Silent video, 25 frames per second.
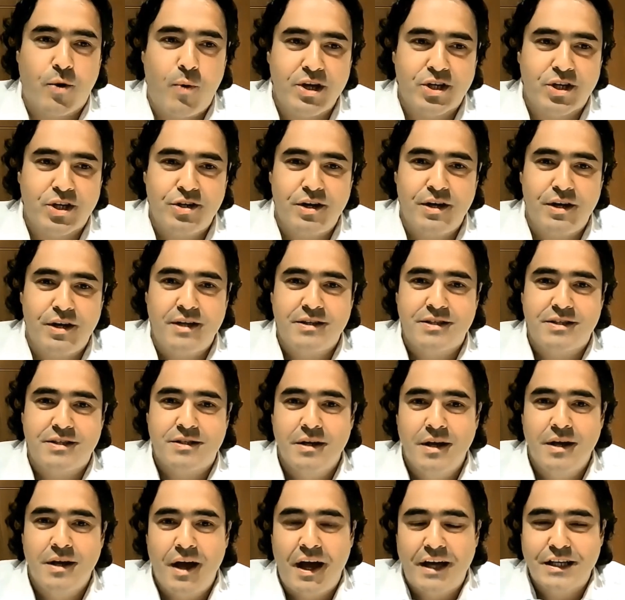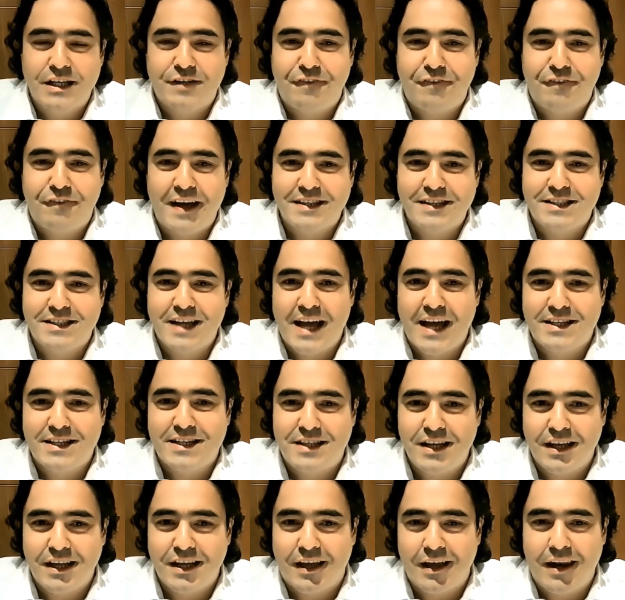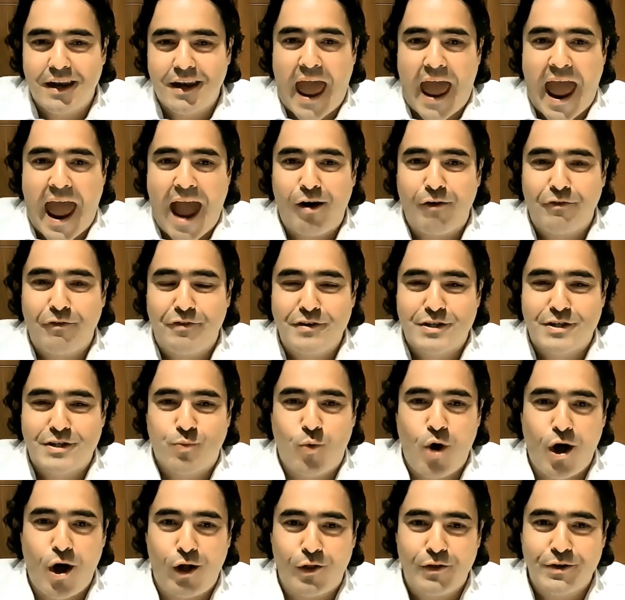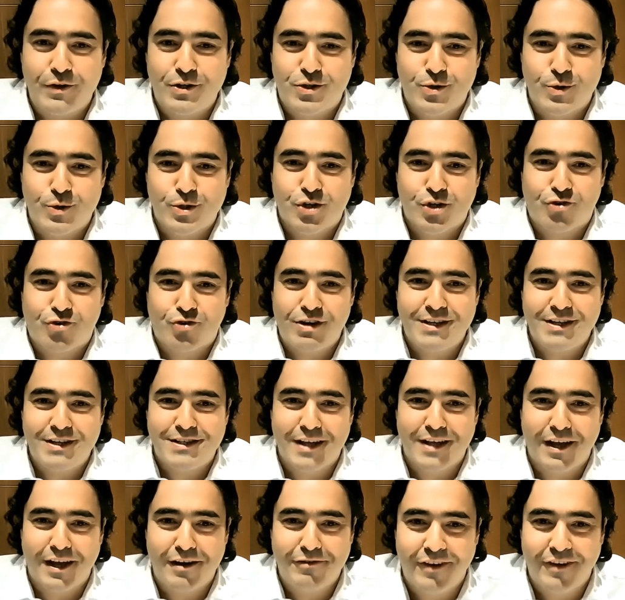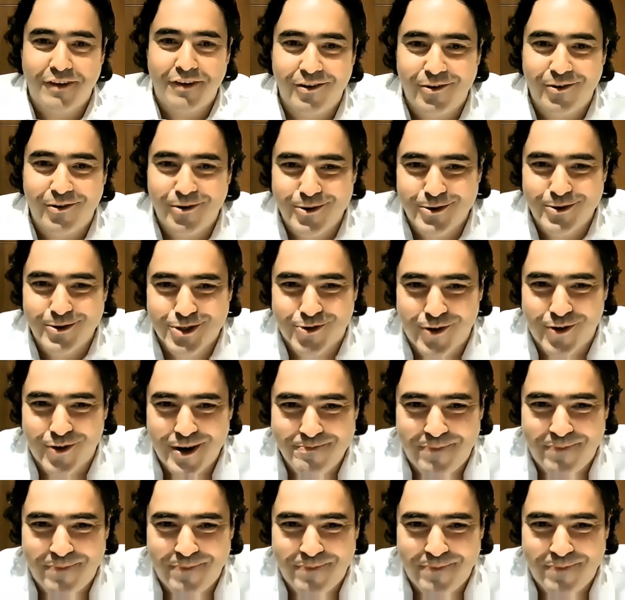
question is as fantastic and out of this world as your screensaver or your screen